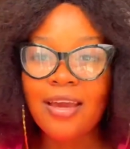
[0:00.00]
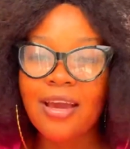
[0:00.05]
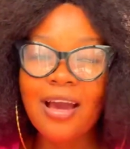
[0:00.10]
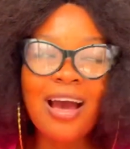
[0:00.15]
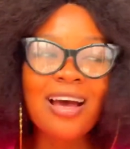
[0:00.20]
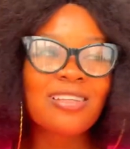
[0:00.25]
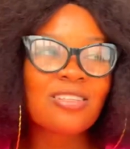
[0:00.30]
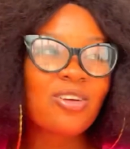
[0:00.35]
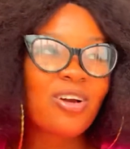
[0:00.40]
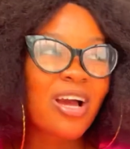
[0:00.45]

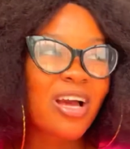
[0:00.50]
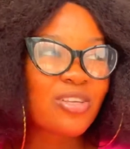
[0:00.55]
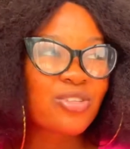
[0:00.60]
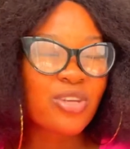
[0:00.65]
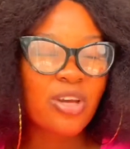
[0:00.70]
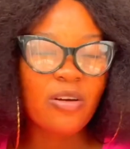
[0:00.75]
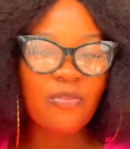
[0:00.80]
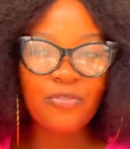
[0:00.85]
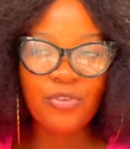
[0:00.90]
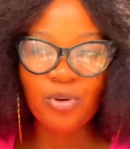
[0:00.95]
as long as
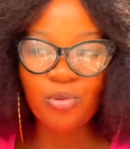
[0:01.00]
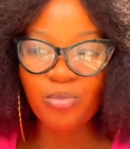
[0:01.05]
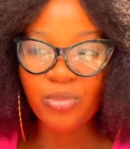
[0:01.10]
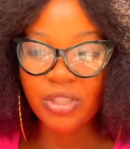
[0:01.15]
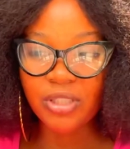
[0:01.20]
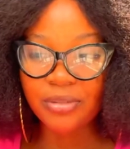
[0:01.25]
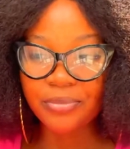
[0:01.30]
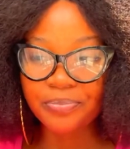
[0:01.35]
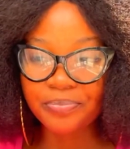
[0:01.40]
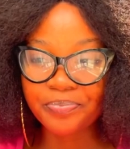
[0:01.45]
you have your
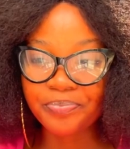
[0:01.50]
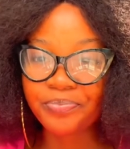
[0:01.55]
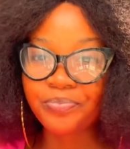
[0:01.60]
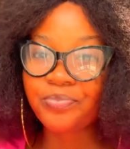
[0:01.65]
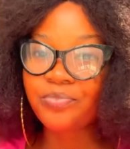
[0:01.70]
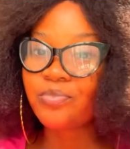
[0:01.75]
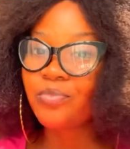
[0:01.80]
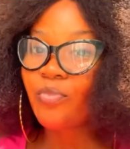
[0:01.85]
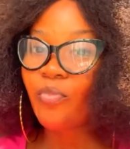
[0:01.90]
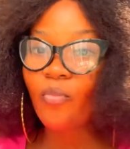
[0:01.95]
money,
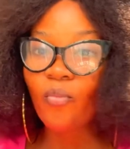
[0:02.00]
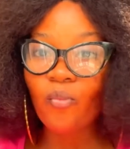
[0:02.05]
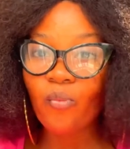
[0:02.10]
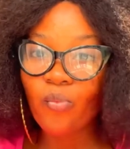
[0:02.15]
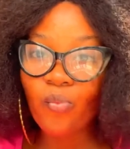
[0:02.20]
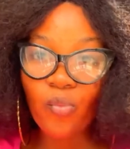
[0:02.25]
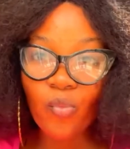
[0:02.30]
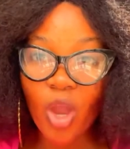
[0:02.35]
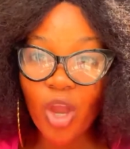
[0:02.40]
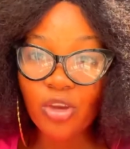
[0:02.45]

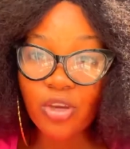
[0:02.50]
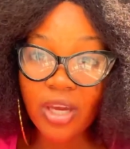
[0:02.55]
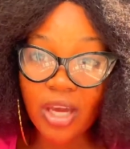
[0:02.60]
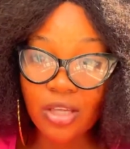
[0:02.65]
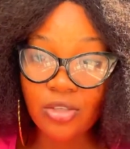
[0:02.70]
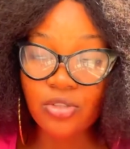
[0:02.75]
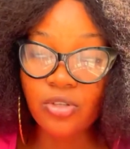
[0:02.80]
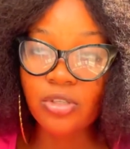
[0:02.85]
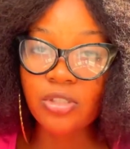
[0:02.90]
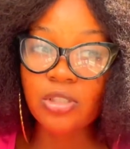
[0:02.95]
you
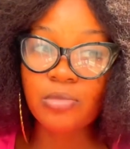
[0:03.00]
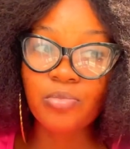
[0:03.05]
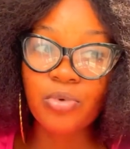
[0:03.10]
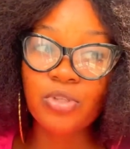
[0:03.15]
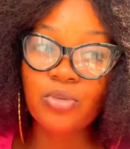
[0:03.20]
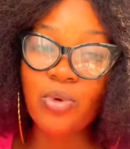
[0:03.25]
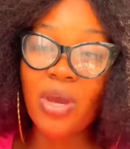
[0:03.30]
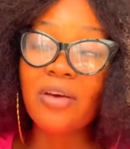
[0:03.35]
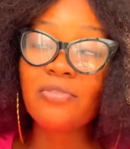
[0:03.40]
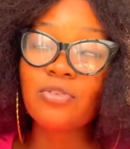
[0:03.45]
can study.
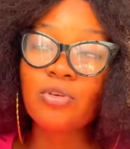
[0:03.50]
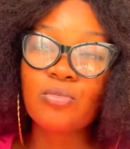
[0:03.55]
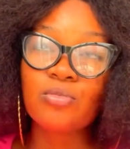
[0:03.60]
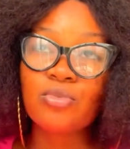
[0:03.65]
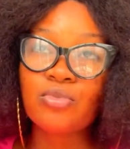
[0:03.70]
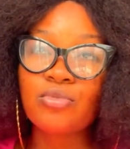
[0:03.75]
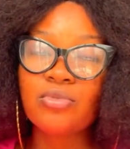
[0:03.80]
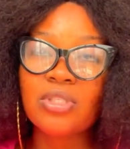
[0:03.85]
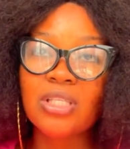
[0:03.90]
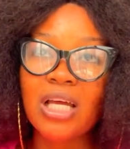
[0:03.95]
But we have some
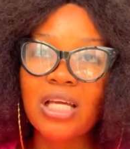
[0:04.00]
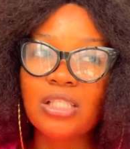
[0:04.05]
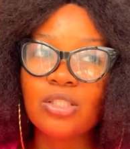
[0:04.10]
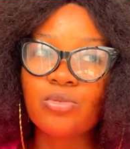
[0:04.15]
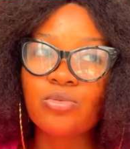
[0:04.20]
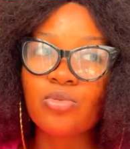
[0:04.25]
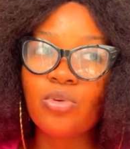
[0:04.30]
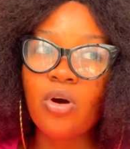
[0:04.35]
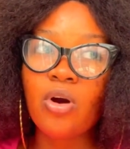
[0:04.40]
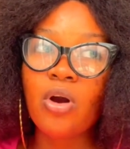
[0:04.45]
schools that
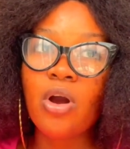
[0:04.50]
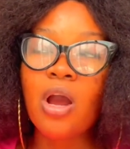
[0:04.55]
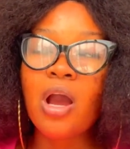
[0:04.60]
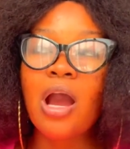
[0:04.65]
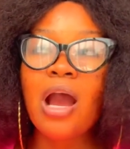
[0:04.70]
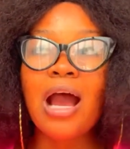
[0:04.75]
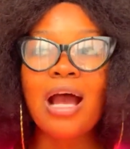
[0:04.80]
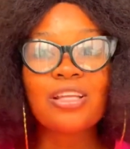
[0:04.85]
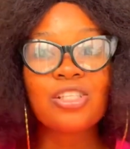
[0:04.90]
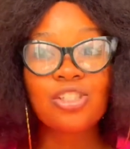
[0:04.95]
do not
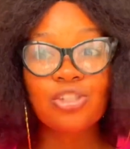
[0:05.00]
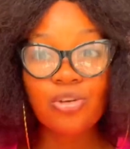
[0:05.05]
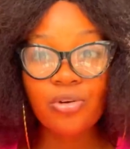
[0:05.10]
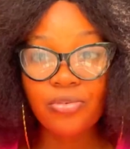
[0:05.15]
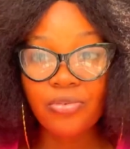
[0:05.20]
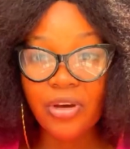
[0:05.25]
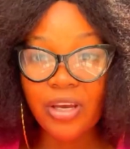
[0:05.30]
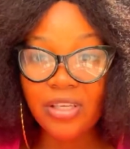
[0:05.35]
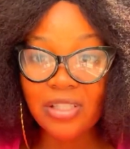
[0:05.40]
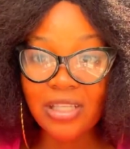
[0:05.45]
actually
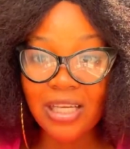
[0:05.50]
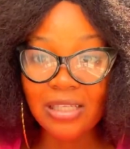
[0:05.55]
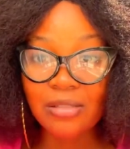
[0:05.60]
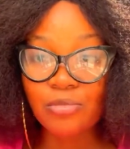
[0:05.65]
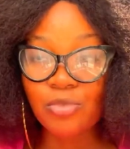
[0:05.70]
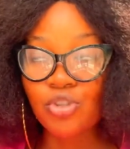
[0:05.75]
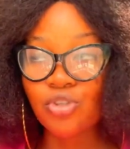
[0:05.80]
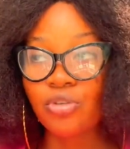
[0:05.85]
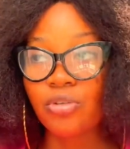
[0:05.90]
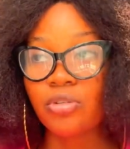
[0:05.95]
offer you the
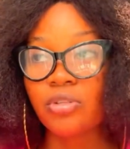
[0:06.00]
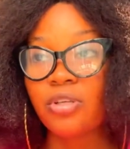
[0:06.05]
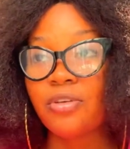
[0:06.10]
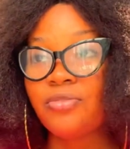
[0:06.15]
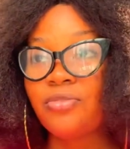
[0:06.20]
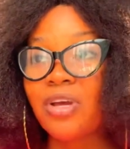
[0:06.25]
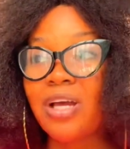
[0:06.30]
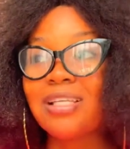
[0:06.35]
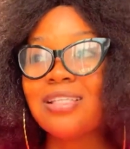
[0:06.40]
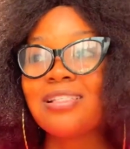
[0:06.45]
admission
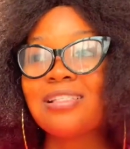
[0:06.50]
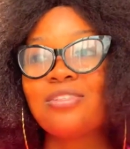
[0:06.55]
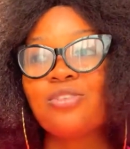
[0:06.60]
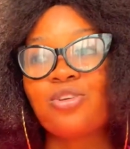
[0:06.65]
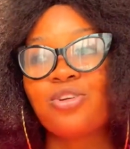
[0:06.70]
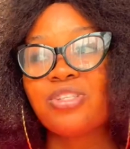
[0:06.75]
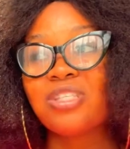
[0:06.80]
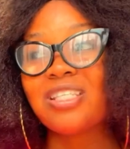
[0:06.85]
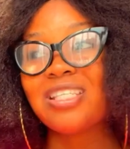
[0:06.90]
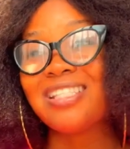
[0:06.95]
if you're actually
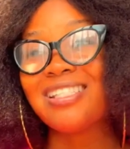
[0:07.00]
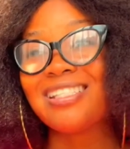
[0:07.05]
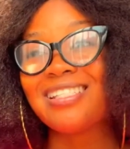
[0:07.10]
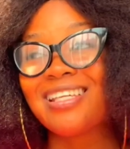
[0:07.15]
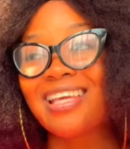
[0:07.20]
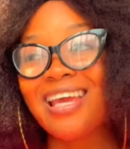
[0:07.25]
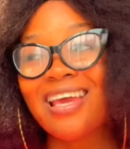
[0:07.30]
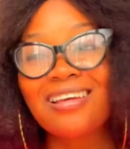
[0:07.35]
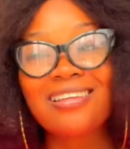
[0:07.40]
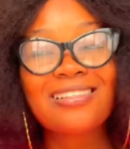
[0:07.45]
not in
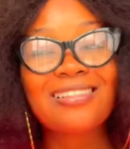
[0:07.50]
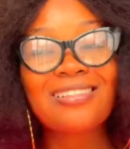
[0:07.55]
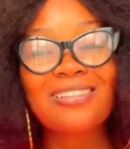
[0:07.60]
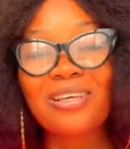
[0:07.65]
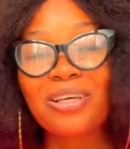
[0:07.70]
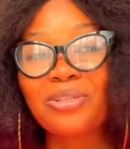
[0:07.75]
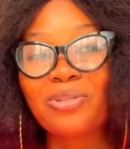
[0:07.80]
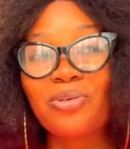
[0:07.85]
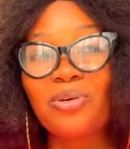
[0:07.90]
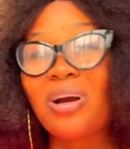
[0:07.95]
the health
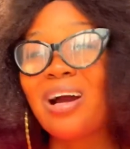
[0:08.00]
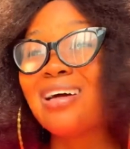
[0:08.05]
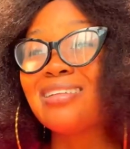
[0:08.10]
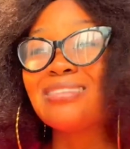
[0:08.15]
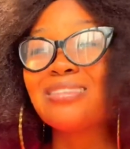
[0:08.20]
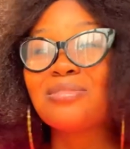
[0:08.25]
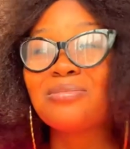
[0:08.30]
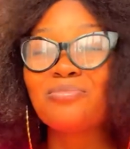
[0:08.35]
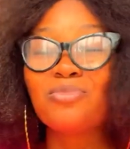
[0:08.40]
sector, and